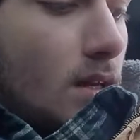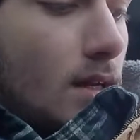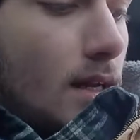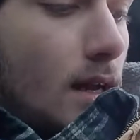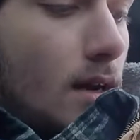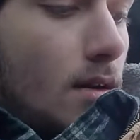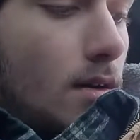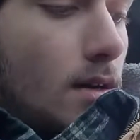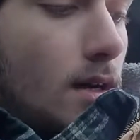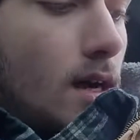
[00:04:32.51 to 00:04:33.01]

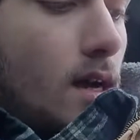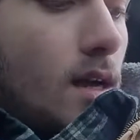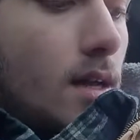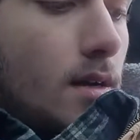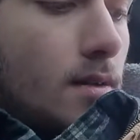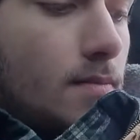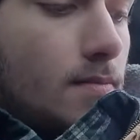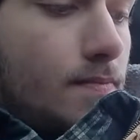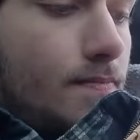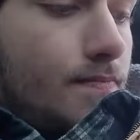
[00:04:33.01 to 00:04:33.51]
Now,
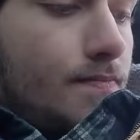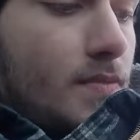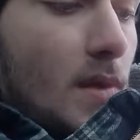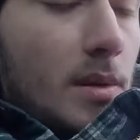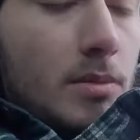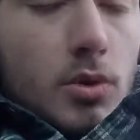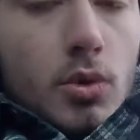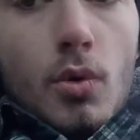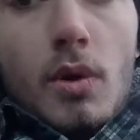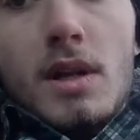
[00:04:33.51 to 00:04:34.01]
I'm
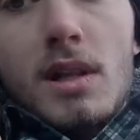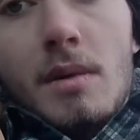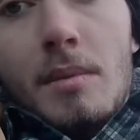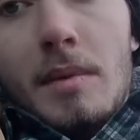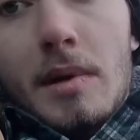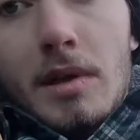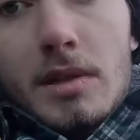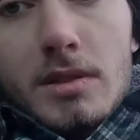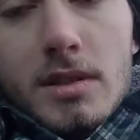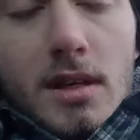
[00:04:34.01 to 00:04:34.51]
joining the
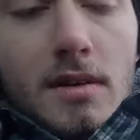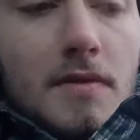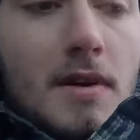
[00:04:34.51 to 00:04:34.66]
military.